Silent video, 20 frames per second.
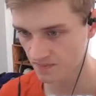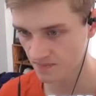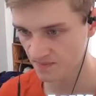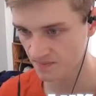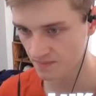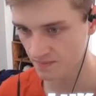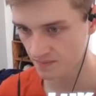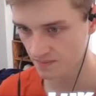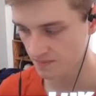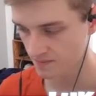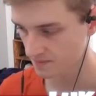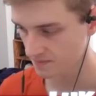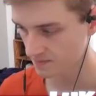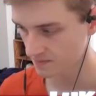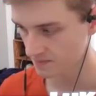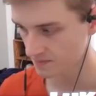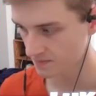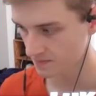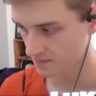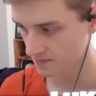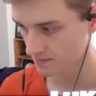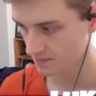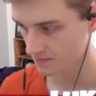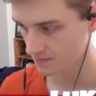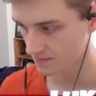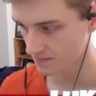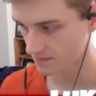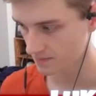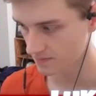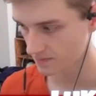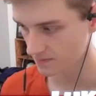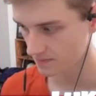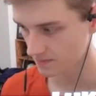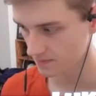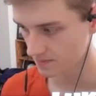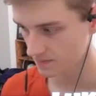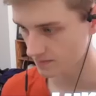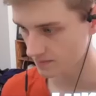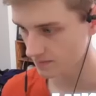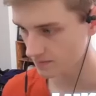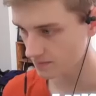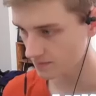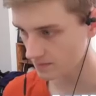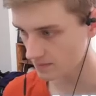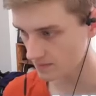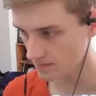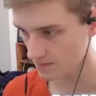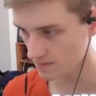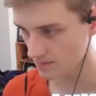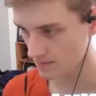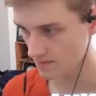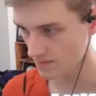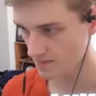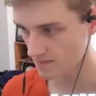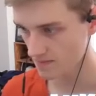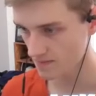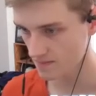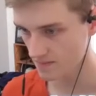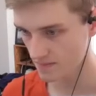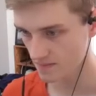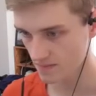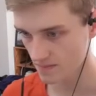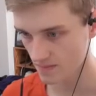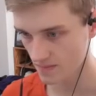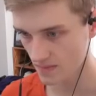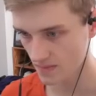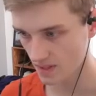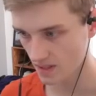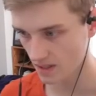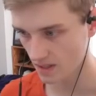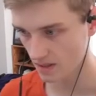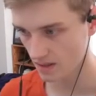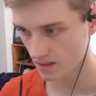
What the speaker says: Nobody speaks.